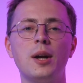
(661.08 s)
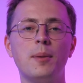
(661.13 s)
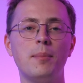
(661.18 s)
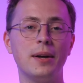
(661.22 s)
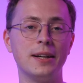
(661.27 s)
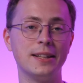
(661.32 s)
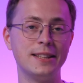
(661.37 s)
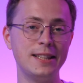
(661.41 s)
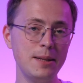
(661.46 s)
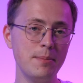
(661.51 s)

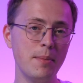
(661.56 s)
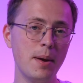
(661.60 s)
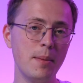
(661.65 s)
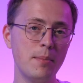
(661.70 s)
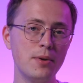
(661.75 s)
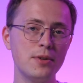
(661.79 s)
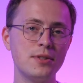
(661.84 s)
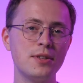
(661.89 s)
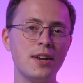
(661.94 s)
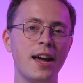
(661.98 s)
among team
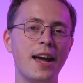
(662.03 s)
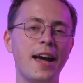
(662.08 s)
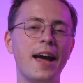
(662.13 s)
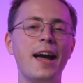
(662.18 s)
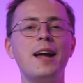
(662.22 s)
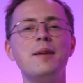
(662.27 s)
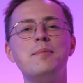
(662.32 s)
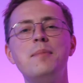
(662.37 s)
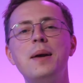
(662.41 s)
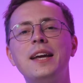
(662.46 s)
members
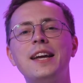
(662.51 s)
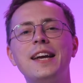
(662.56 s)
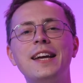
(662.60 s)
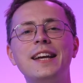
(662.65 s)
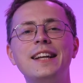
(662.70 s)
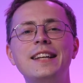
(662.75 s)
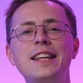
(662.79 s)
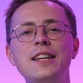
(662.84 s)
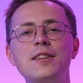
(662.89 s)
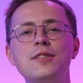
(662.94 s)
and making
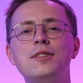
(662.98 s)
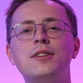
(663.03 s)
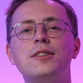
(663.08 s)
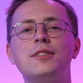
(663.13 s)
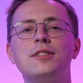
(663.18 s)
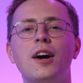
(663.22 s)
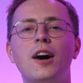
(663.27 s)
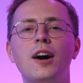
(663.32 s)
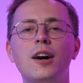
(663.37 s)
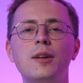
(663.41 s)
it easier
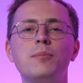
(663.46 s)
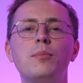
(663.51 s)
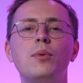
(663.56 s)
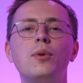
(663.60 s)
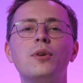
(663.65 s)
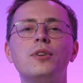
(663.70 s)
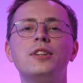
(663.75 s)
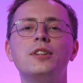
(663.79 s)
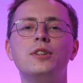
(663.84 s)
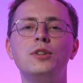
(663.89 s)
to
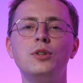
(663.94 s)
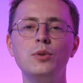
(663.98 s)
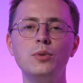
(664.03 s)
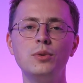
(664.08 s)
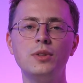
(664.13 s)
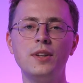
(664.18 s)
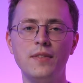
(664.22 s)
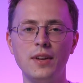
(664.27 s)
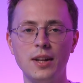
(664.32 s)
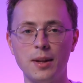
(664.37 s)
onboard
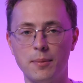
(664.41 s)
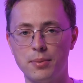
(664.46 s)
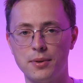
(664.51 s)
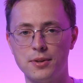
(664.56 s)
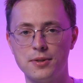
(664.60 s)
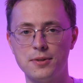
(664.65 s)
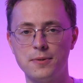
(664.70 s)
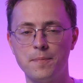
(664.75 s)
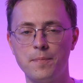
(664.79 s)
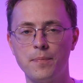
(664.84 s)
new
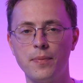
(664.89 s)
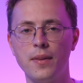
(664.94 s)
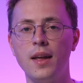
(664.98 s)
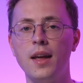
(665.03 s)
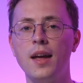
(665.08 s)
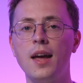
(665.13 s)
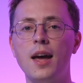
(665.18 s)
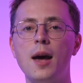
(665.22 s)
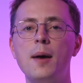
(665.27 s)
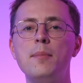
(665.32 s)
developers.
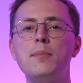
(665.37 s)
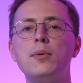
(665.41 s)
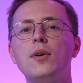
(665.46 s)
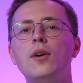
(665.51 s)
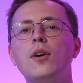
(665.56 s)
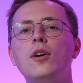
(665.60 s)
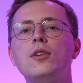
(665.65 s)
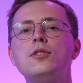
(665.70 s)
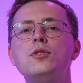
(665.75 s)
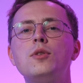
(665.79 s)
Ember
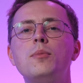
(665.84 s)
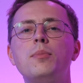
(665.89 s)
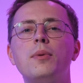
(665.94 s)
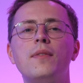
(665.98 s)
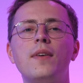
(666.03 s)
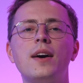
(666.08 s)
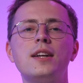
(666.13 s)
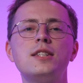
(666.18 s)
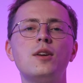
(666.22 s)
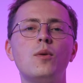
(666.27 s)
also
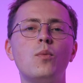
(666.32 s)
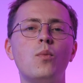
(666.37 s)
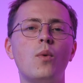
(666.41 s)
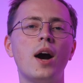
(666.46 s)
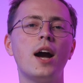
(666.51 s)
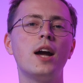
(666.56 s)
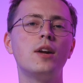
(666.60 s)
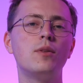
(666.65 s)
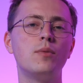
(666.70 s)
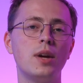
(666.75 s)
provides a
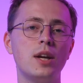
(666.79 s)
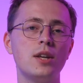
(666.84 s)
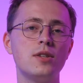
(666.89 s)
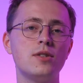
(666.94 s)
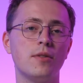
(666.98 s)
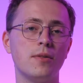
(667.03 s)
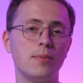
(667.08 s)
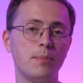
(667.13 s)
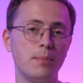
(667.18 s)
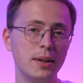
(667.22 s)
wide
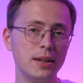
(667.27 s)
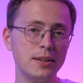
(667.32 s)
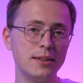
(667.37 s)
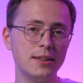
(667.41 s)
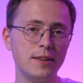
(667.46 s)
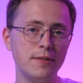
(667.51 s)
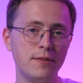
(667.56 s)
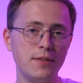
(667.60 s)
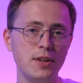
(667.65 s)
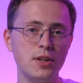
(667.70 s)
range of
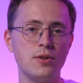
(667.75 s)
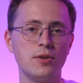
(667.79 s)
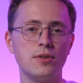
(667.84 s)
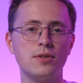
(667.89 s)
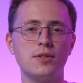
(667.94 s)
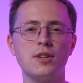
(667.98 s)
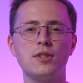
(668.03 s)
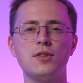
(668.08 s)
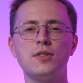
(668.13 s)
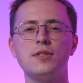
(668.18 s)
built-in features
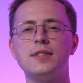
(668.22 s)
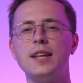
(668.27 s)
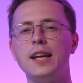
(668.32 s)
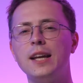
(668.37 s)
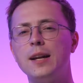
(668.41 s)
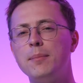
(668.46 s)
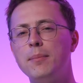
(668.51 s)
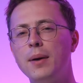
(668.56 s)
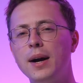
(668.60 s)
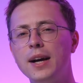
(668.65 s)
such as
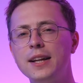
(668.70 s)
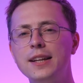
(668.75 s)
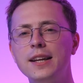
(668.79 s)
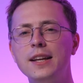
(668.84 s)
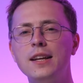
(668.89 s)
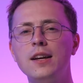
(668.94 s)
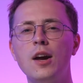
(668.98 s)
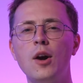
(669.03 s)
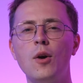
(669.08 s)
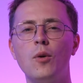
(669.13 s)
data
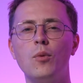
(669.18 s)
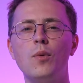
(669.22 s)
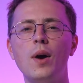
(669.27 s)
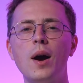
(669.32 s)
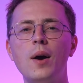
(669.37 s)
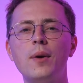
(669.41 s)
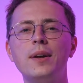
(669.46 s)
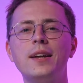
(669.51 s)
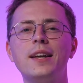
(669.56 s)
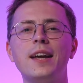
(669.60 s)
binding,
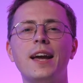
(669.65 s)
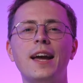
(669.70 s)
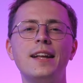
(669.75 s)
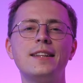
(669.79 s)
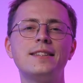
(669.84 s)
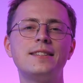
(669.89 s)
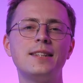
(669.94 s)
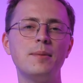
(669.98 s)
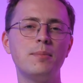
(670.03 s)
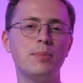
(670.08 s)
routing,
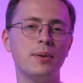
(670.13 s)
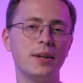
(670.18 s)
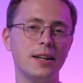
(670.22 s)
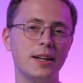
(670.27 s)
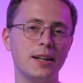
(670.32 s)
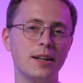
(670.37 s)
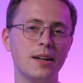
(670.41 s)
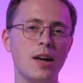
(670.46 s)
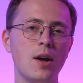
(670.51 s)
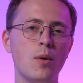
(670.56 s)
and
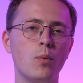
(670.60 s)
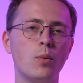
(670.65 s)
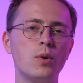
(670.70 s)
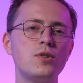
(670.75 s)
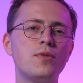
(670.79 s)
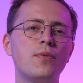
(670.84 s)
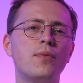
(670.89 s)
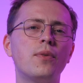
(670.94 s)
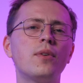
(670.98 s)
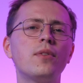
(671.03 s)
templating,
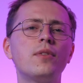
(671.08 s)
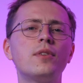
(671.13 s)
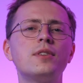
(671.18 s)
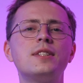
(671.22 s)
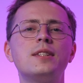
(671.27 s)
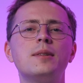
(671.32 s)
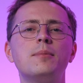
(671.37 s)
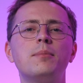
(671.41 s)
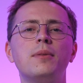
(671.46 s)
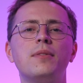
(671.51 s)
which further
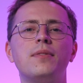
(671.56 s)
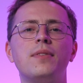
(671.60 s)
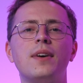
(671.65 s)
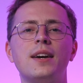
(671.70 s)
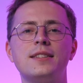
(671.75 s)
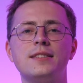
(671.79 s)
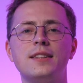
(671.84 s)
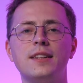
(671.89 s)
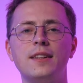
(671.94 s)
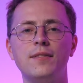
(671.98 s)

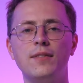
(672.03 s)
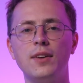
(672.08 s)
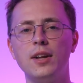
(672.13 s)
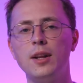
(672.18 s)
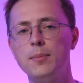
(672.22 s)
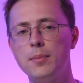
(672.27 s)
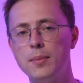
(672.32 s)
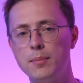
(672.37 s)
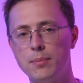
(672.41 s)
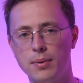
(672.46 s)
simplifies the
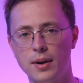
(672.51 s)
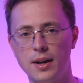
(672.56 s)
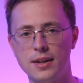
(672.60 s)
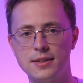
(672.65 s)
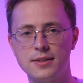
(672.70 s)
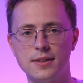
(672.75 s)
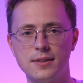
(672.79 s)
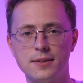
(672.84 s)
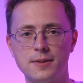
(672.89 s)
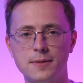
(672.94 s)
development
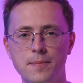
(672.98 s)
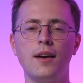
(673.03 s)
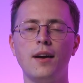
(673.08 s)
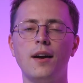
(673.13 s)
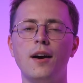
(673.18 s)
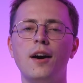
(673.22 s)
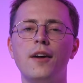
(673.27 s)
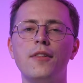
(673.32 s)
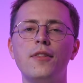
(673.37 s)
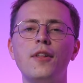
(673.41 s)
process.
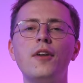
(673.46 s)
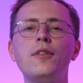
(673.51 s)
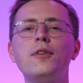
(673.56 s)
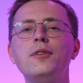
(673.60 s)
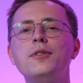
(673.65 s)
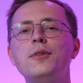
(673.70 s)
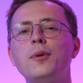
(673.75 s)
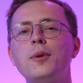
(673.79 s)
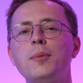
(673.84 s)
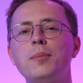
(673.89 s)
Another
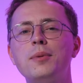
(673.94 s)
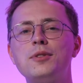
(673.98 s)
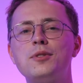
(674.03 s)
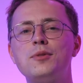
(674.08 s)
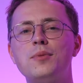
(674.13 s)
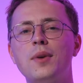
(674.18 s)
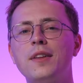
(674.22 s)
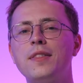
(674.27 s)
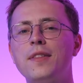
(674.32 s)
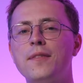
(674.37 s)
notable
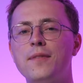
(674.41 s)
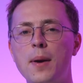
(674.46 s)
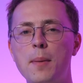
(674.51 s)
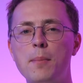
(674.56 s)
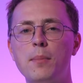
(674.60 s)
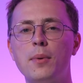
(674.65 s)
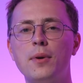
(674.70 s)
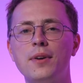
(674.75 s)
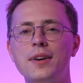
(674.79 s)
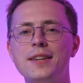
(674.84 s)
strength of
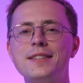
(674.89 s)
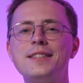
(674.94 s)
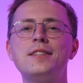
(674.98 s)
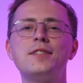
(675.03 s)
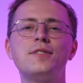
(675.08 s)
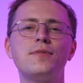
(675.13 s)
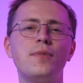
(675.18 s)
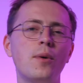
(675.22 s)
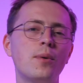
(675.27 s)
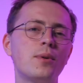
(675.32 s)
Ember is
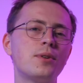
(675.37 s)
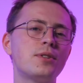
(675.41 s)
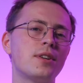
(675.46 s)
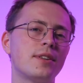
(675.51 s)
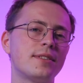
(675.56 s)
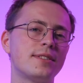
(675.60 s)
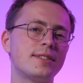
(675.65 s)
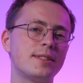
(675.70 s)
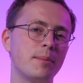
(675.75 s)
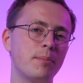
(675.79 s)
its focus
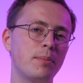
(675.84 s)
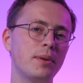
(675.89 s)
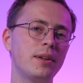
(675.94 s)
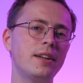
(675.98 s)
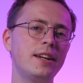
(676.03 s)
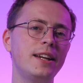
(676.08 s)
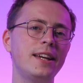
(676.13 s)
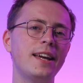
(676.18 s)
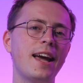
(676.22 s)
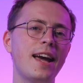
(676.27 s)
on
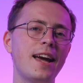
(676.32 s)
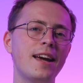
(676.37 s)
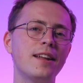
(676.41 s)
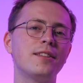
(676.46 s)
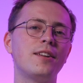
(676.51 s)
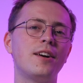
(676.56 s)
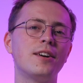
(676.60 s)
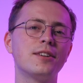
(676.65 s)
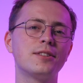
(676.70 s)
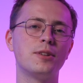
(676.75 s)
stability
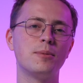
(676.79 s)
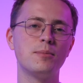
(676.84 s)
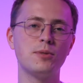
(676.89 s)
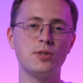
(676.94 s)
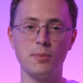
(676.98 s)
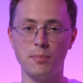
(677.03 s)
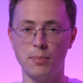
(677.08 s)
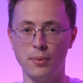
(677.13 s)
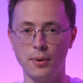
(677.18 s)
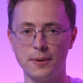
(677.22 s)
and long-term
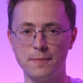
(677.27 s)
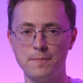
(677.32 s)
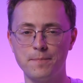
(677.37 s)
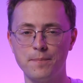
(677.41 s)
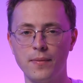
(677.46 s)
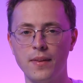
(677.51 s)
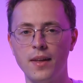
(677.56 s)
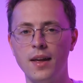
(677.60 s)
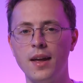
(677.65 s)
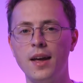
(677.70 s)
support.
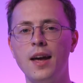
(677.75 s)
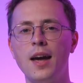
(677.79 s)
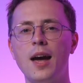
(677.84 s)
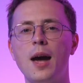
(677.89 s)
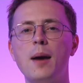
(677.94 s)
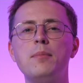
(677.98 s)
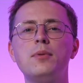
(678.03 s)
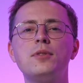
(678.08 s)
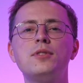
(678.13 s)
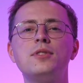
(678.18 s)

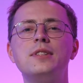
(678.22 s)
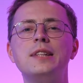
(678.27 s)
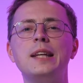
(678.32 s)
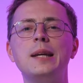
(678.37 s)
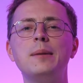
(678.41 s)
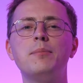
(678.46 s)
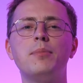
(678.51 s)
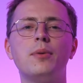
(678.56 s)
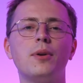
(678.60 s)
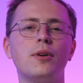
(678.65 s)
Ember's
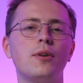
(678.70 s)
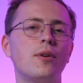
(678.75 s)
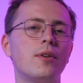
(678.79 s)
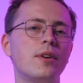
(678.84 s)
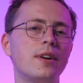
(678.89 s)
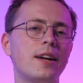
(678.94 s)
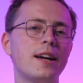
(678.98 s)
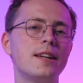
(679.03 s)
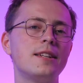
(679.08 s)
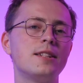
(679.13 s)
team
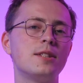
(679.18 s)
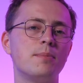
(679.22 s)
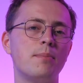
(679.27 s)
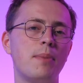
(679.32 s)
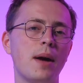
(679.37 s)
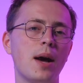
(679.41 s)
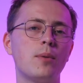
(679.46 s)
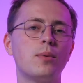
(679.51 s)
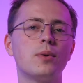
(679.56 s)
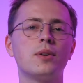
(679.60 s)
prioritizes
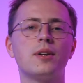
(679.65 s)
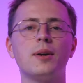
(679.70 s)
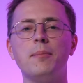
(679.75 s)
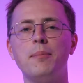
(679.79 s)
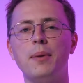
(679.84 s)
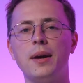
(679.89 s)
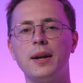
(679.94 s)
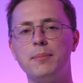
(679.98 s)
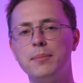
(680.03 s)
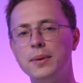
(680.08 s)
backward
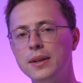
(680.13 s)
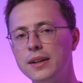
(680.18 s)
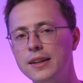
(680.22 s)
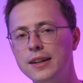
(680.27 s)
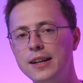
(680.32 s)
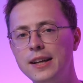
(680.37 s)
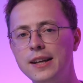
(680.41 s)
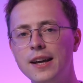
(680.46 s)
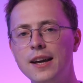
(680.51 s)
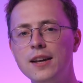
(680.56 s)

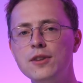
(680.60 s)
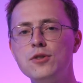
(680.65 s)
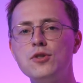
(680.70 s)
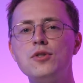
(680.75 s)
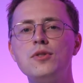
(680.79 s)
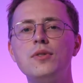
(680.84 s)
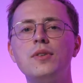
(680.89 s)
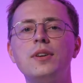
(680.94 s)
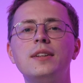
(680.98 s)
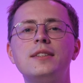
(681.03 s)
compatibility,
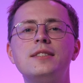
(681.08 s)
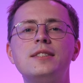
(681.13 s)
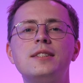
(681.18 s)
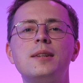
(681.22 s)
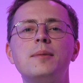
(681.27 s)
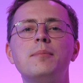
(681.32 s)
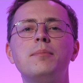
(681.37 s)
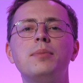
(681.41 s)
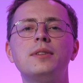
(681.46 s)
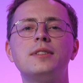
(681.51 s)
ensuring
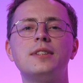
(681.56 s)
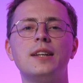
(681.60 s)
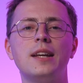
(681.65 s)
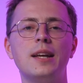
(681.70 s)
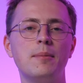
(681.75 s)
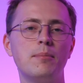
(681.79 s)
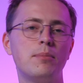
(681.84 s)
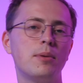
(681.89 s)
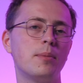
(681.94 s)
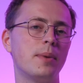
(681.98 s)
simple to
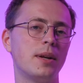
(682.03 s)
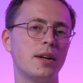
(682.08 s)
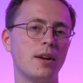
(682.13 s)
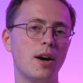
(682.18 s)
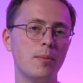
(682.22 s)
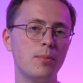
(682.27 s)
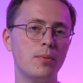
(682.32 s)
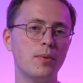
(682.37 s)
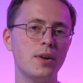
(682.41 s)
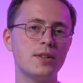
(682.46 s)
implement
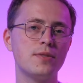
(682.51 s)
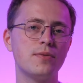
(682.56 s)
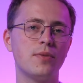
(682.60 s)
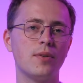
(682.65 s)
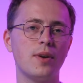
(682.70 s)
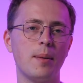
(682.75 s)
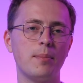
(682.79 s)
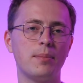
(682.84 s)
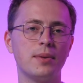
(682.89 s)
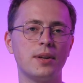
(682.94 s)
upgrades
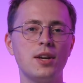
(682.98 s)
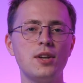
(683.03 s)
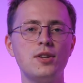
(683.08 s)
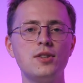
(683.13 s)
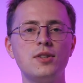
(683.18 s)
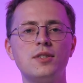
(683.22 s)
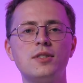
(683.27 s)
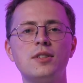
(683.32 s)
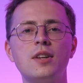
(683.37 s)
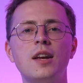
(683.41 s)
for
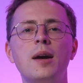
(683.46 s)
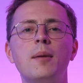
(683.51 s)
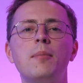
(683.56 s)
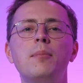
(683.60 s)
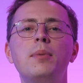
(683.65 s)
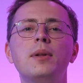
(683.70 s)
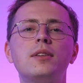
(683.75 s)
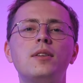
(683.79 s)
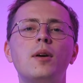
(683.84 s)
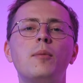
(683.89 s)
applications
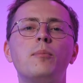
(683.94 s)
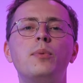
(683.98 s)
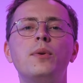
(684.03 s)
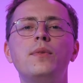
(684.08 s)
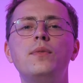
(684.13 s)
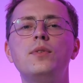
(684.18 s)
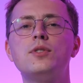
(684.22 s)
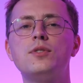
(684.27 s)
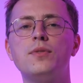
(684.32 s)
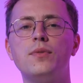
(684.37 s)
built on
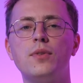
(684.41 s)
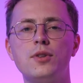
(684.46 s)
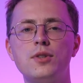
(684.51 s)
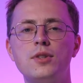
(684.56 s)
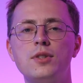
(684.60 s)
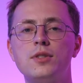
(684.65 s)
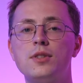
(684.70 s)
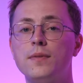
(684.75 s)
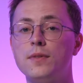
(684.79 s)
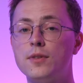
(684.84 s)
previous
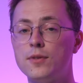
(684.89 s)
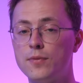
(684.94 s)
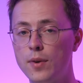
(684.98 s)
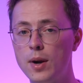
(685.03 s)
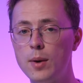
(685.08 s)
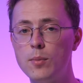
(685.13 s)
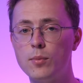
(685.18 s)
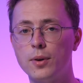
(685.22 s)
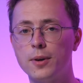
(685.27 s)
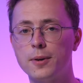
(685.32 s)
versions of the
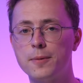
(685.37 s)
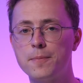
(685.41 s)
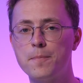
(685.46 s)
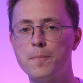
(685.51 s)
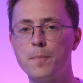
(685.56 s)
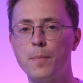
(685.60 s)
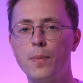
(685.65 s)
framework.